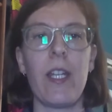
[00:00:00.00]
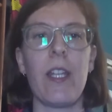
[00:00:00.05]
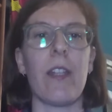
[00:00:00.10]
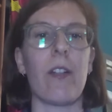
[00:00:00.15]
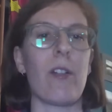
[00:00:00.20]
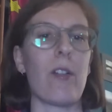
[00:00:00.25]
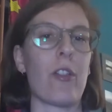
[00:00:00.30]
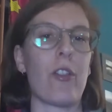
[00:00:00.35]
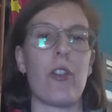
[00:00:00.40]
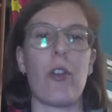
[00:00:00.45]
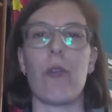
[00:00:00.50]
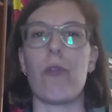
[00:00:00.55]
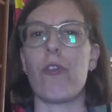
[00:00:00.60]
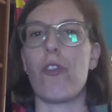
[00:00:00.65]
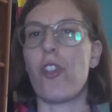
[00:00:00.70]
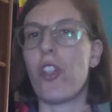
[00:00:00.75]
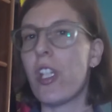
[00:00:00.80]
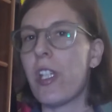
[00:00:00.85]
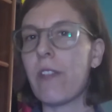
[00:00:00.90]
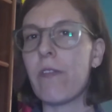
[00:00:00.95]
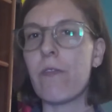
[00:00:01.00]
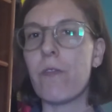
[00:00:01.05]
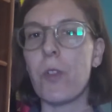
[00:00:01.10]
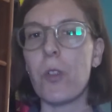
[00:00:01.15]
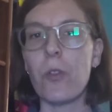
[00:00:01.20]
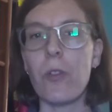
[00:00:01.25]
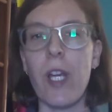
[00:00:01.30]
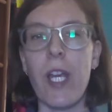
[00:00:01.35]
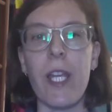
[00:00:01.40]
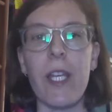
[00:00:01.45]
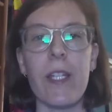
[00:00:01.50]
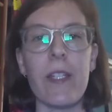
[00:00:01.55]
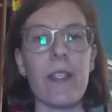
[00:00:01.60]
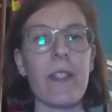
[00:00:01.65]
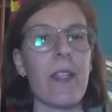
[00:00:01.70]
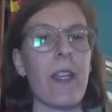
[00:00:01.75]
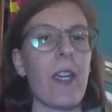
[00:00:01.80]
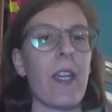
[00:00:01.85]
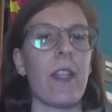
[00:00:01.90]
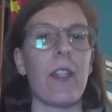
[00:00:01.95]
There is no gene for
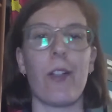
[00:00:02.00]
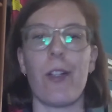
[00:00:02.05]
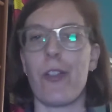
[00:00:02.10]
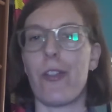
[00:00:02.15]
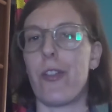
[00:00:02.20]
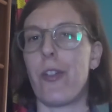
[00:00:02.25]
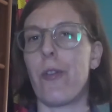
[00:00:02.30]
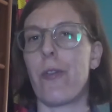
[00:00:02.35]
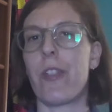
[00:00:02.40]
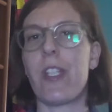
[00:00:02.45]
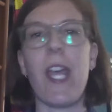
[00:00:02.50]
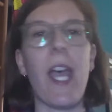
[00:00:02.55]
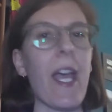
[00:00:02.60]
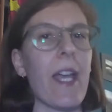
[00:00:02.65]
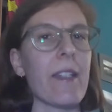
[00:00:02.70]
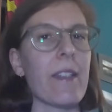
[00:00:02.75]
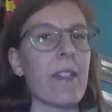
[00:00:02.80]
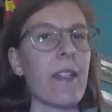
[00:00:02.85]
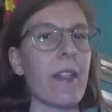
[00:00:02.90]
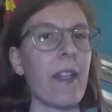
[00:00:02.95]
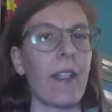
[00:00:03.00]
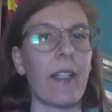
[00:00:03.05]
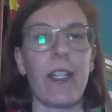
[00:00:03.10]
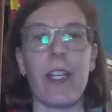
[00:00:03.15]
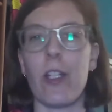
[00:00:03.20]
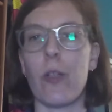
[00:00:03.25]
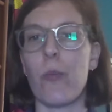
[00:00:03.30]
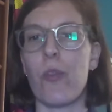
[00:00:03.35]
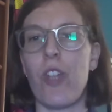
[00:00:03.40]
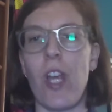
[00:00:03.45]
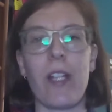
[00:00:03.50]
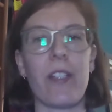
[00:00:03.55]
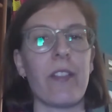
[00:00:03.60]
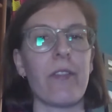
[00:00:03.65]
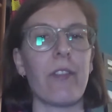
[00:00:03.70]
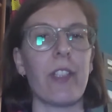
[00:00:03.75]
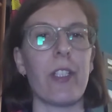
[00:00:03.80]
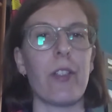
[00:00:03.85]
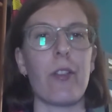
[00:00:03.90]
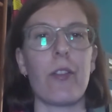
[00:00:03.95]
race. There is no test that can
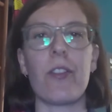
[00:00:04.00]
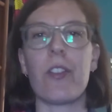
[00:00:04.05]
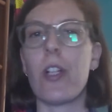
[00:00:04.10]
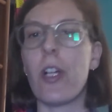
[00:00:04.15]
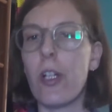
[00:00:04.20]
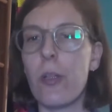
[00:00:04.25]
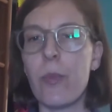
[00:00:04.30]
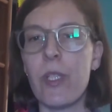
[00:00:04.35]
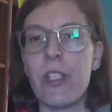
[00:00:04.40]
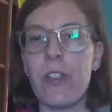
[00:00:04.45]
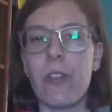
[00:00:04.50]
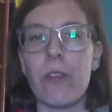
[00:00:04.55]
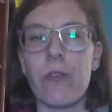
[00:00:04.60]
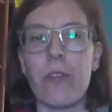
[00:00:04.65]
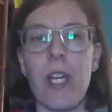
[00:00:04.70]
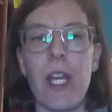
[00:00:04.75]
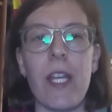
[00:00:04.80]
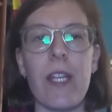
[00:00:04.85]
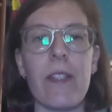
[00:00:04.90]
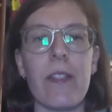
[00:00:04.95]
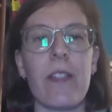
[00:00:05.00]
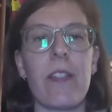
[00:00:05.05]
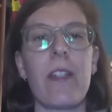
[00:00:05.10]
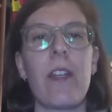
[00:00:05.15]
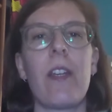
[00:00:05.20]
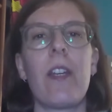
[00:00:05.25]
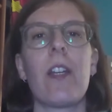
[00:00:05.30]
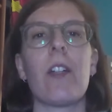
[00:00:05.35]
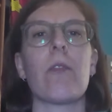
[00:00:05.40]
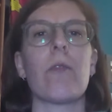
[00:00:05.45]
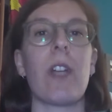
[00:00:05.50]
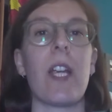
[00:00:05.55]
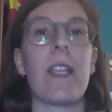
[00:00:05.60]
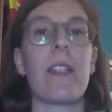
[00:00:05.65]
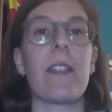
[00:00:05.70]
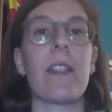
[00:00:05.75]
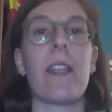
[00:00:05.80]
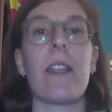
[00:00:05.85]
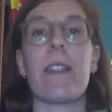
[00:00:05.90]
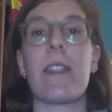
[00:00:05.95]
objectively determine race.
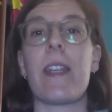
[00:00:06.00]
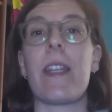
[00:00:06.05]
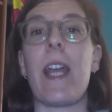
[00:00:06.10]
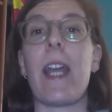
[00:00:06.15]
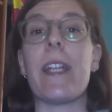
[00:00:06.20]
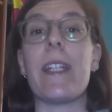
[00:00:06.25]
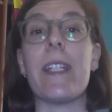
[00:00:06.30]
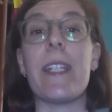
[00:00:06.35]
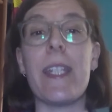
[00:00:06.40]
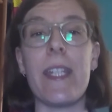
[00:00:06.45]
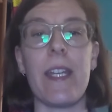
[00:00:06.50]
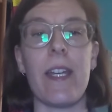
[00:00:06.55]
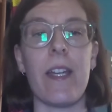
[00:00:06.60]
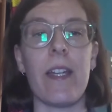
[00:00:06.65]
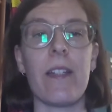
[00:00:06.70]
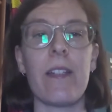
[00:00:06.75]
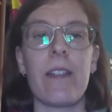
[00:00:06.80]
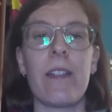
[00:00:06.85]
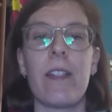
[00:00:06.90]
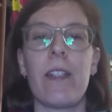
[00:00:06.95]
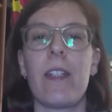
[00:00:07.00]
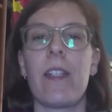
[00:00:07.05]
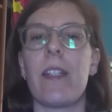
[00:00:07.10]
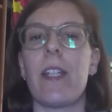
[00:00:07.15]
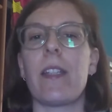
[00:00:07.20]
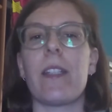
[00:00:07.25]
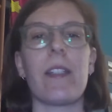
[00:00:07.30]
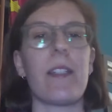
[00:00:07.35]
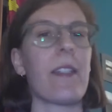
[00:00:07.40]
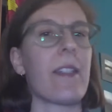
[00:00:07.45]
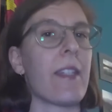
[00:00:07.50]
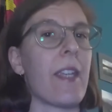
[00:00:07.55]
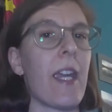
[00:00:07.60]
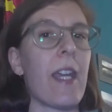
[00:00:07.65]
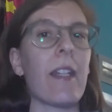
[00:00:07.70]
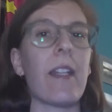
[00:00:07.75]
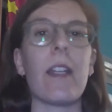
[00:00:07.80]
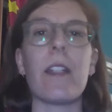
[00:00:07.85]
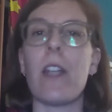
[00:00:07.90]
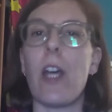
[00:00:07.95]
Race is an idea that the
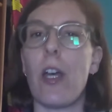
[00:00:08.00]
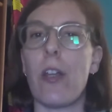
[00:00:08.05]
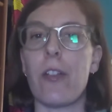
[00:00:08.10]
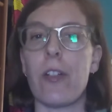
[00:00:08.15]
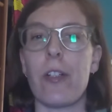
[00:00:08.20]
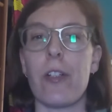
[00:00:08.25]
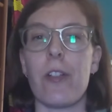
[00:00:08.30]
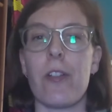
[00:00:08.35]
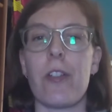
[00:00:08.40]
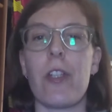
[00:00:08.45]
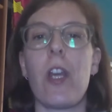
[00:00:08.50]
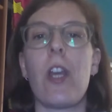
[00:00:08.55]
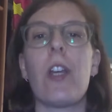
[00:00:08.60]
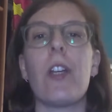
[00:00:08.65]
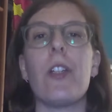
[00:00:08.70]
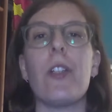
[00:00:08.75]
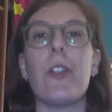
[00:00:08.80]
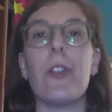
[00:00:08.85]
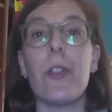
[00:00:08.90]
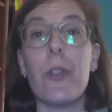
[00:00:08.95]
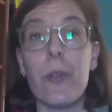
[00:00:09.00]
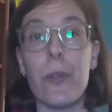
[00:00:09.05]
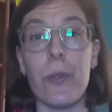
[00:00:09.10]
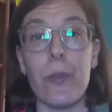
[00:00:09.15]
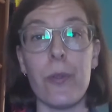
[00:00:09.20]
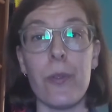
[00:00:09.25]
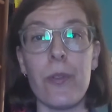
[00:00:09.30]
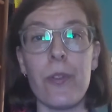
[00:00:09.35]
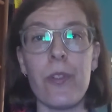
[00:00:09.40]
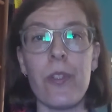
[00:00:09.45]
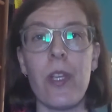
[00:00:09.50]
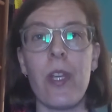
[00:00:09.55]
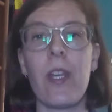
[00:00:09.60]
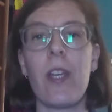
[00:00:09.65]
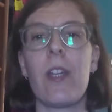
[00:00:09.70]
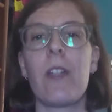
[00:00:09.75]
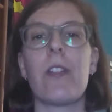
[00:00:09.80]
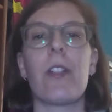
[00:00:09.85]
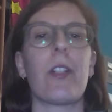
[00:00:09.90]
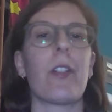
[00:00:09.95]
state and others use
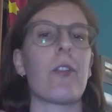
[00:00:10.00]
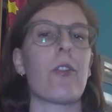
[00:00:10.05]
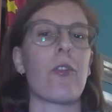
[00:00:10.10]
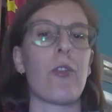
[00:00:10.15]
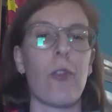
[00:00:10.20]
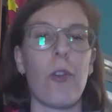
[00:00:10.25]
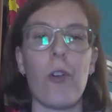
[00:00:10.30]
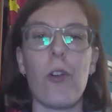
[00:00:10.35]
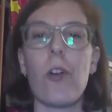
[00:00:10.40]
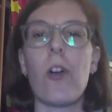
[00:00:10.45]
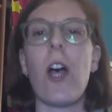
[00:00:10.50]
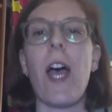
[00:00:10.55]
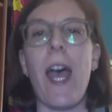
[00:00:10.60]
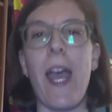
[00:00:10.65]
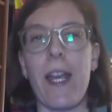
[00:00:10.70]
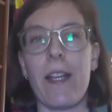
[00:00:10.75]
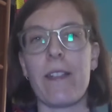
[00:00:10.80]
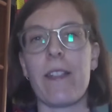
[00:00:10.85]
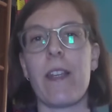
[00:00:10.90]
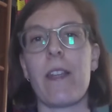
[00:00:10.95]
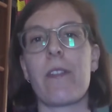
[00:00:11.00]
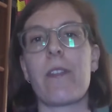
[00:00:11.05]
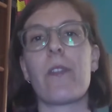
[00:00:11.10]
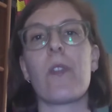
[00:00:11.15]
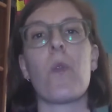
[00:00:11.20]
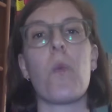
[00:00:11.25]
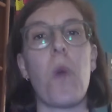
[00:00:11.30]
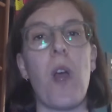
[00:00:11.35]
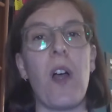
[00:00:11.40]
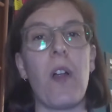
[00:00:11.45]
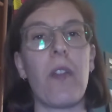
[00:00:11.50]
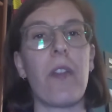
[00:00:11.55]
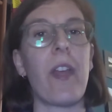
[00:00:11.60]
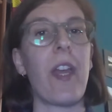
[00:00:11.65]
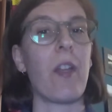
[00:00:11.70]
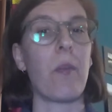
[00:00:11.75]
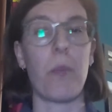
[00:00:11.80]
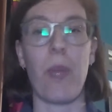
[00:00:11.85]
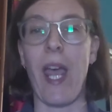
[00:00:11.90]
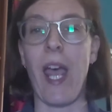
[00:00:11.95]
to control access to wealth
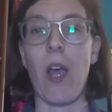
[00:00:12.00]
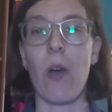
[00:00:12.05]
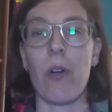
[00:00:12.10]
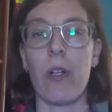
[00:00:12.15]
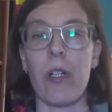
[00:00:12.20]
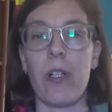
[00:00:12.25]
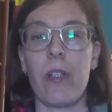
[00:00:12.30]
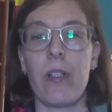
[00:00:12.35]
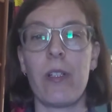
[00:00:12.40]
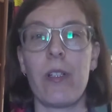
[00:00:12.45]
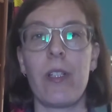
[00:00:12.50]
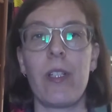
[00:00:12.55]
and power.